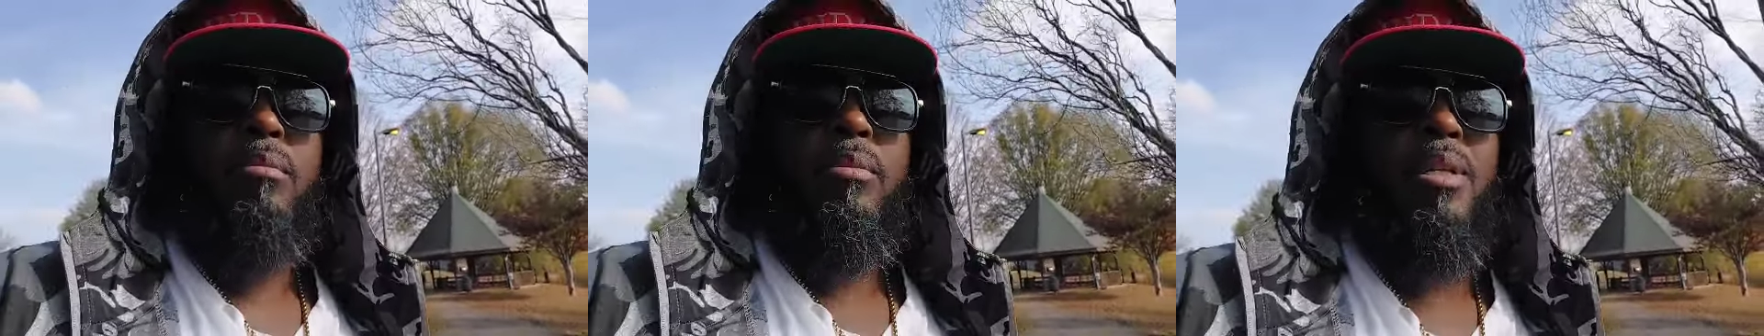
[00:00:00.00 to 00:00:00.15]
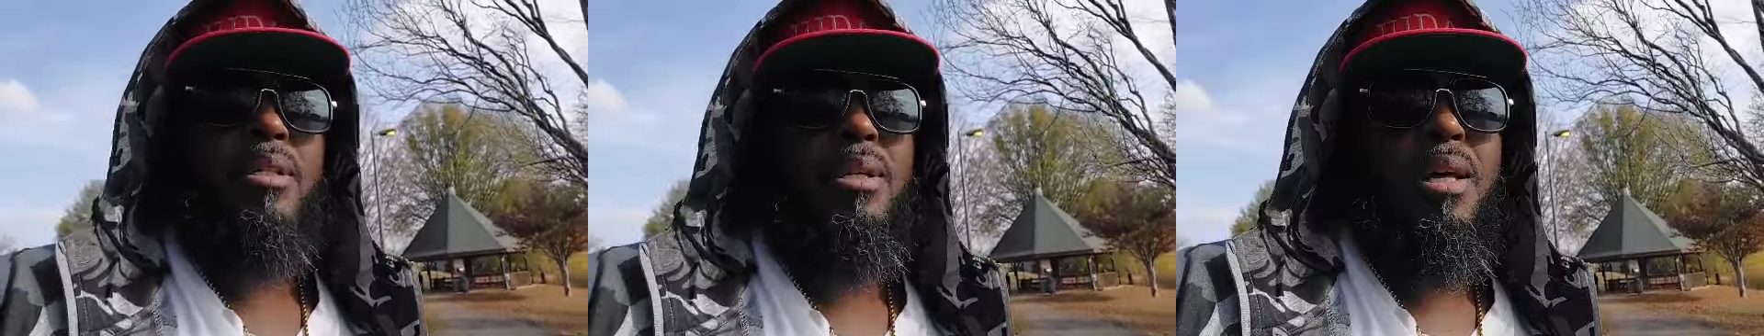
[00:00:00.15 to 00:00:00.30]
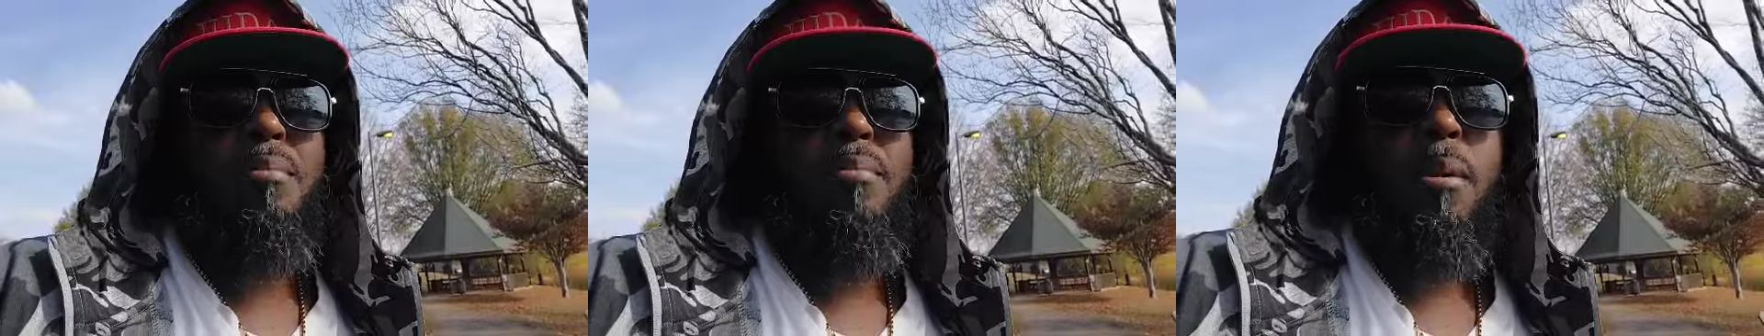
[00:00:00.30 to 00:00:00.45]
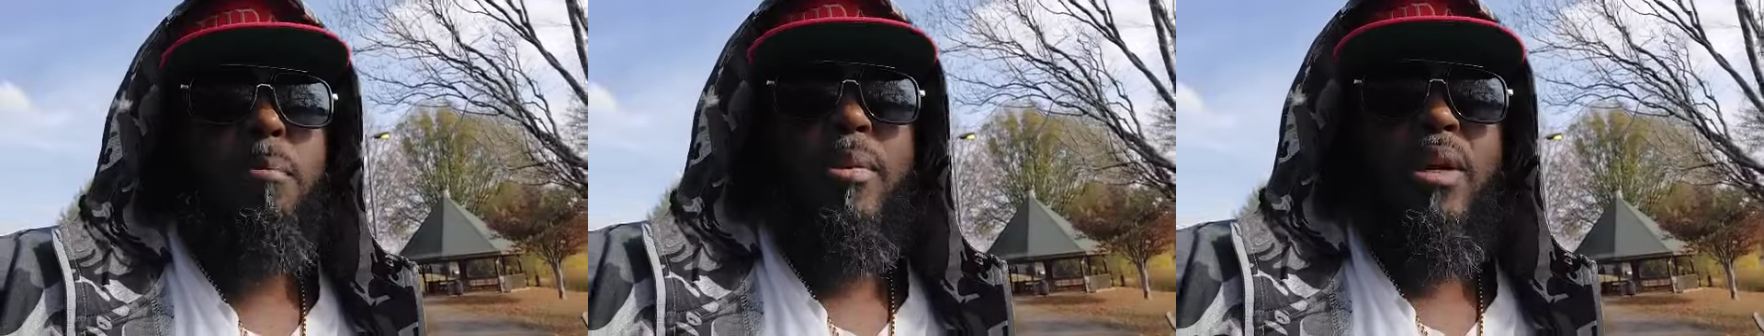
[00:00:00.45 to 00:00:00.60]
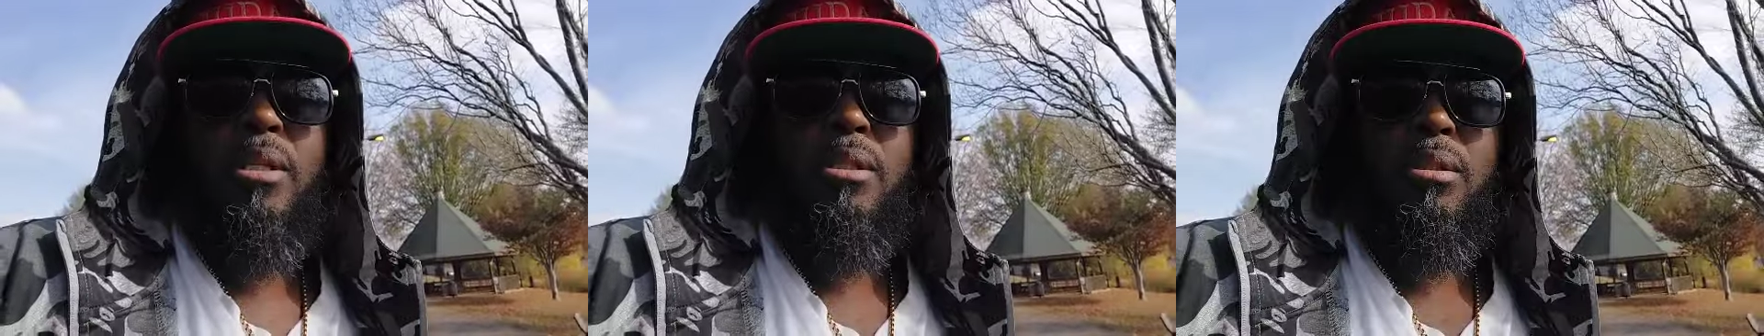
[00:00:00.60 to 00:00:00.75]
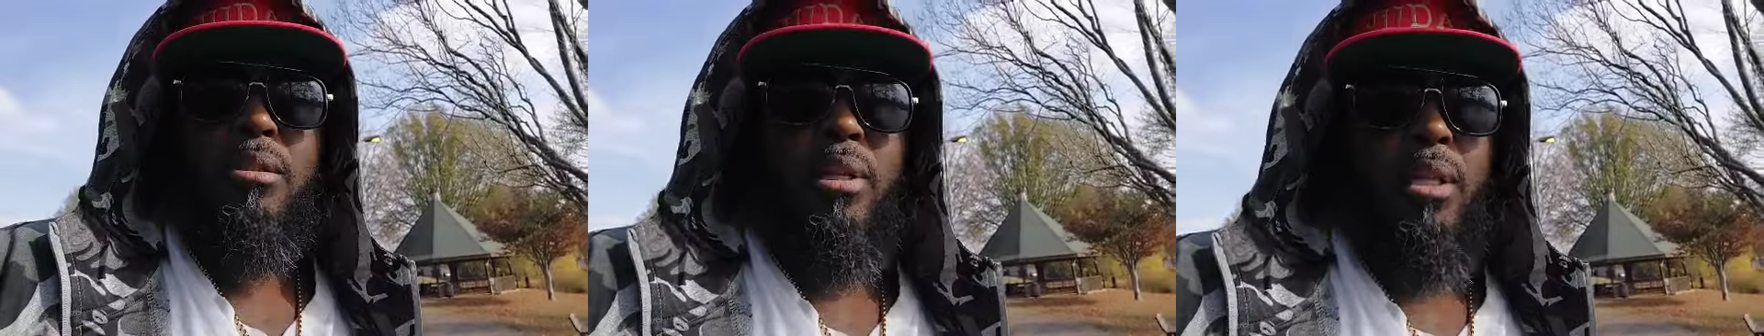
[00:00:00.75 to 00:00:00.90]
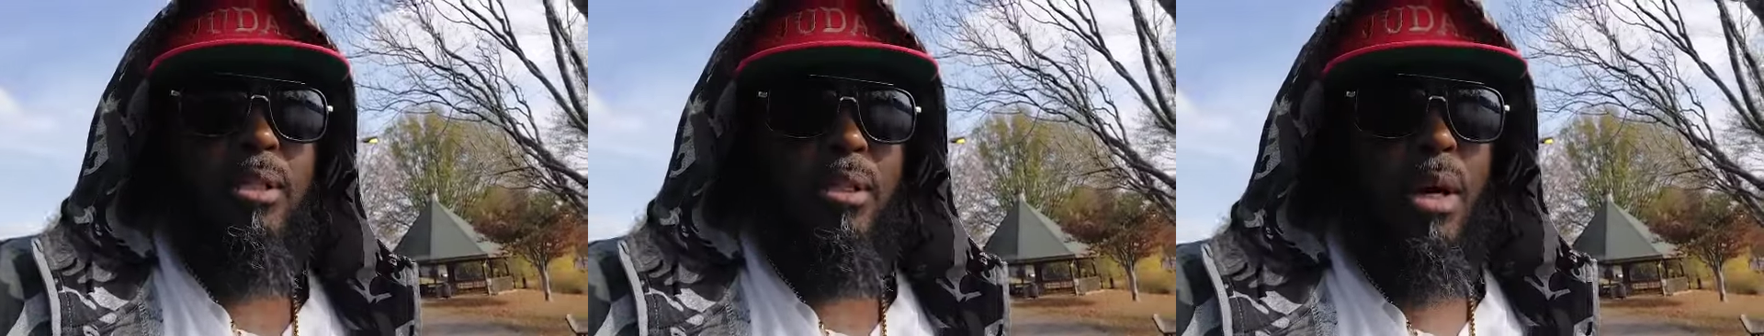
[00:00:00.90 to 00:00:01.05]
That's not my
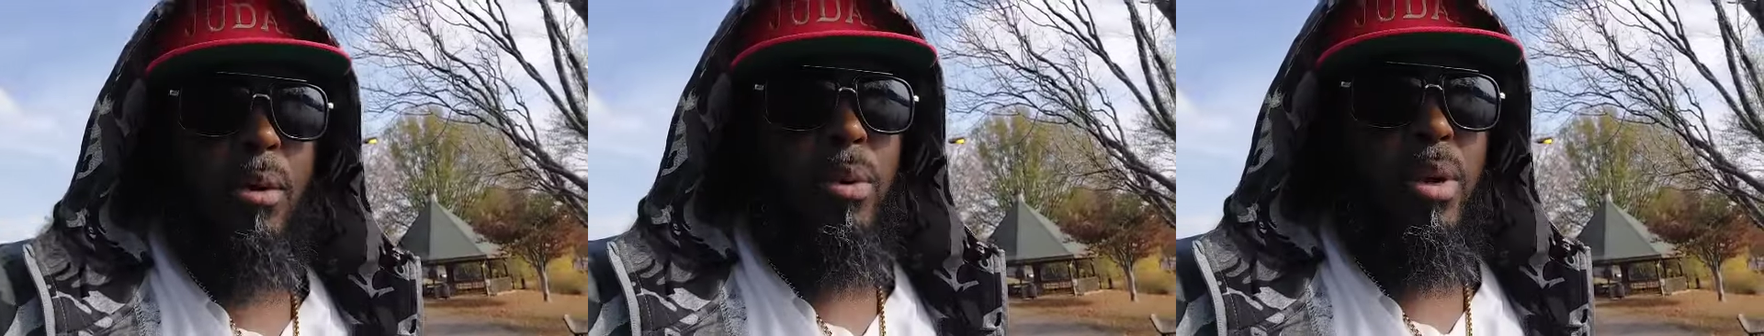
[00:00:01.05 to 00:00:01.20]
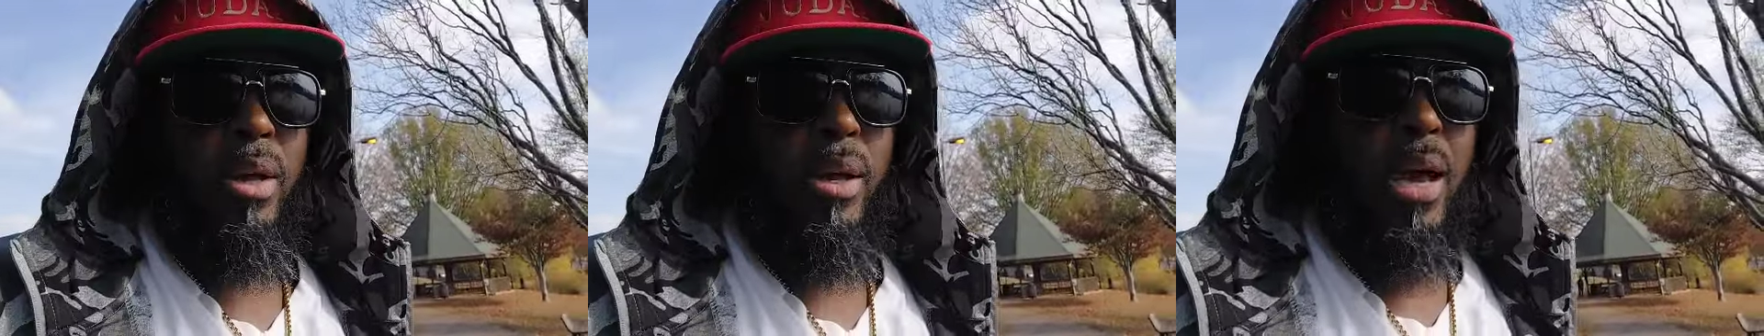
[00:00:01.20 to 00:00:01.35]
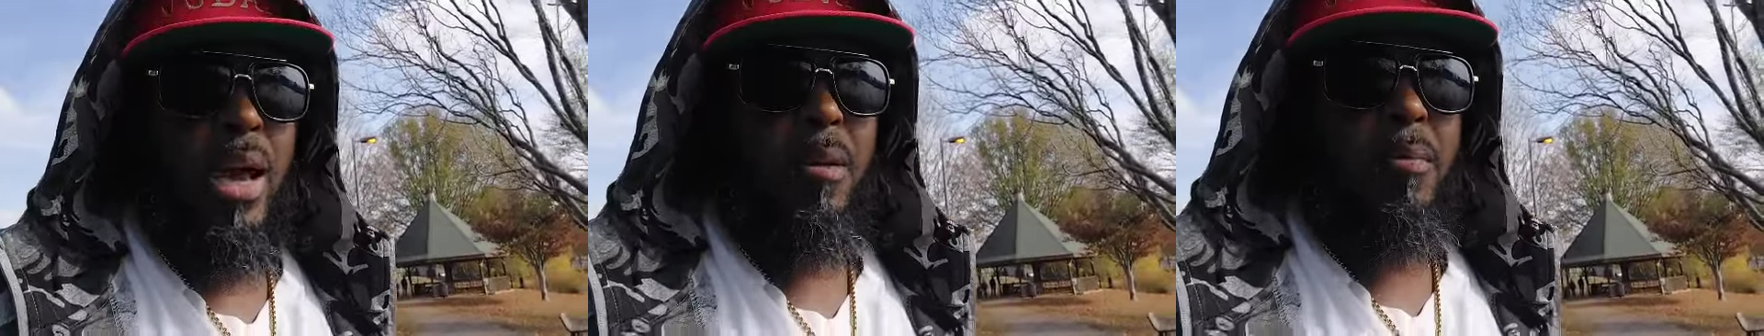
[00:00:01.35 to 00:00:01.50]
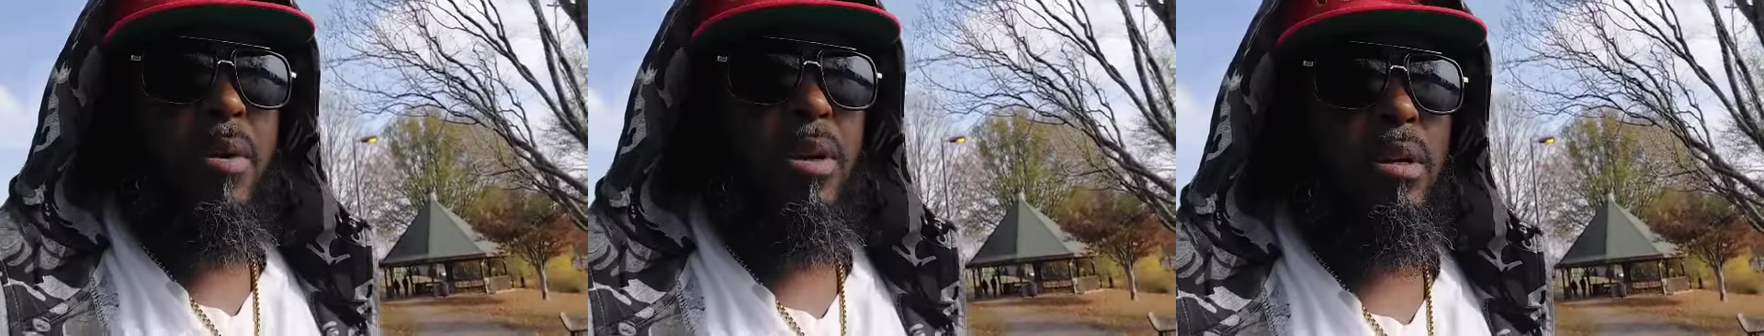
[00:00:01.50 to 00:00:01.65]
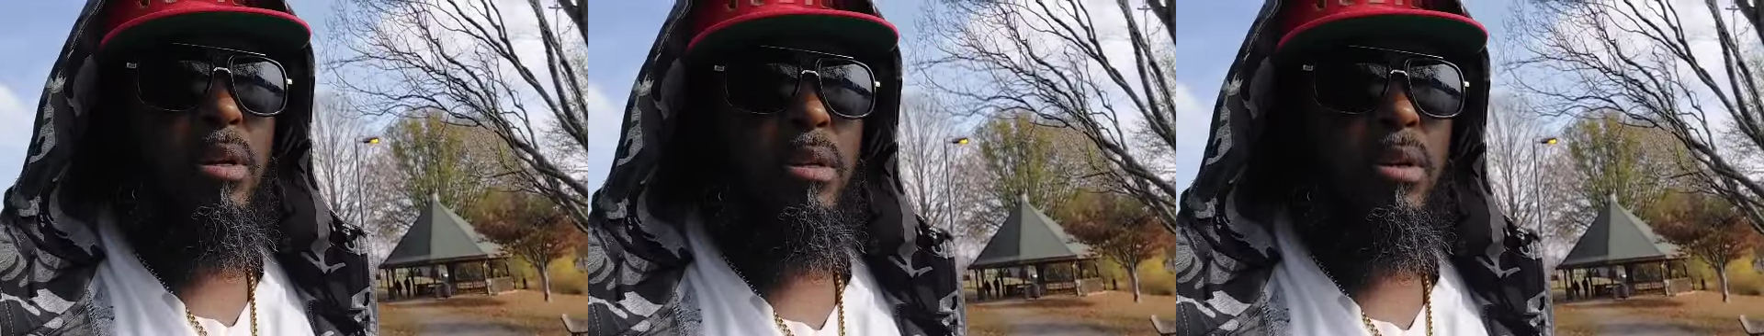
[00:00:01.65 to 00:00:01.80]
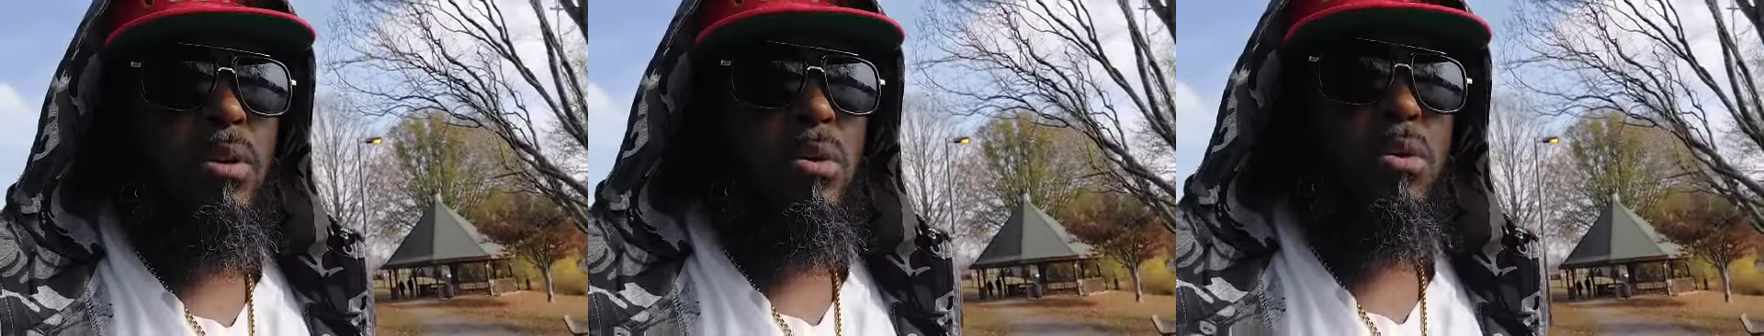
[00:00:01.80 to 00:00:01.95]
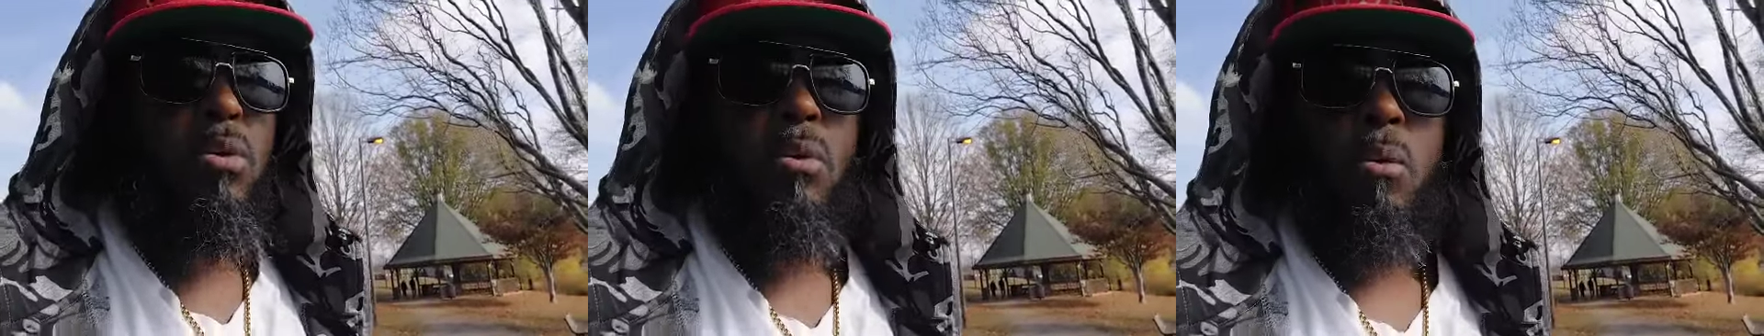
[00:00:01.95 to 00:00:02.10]
mission. That's not what I came here to
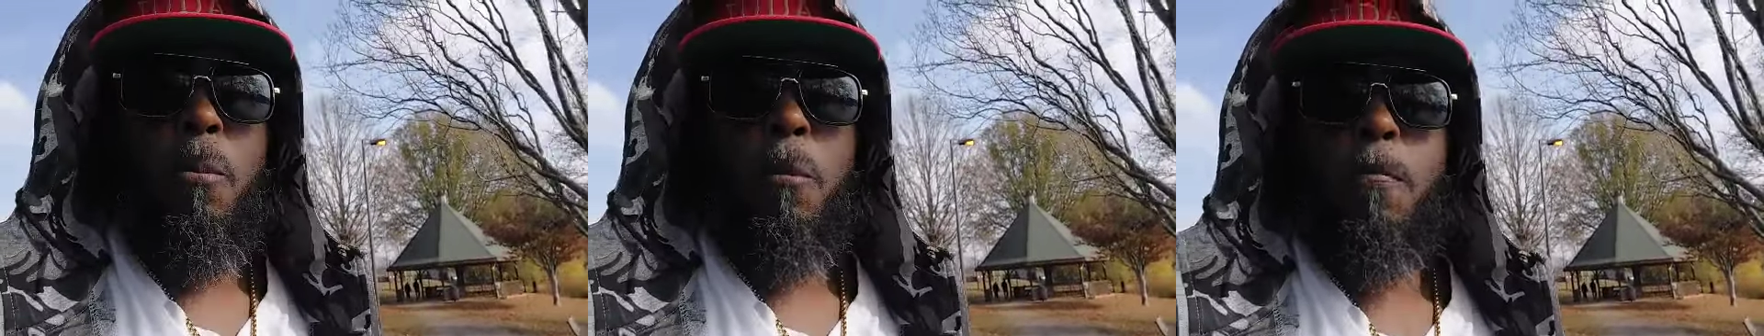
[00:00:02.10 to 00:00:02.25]
do.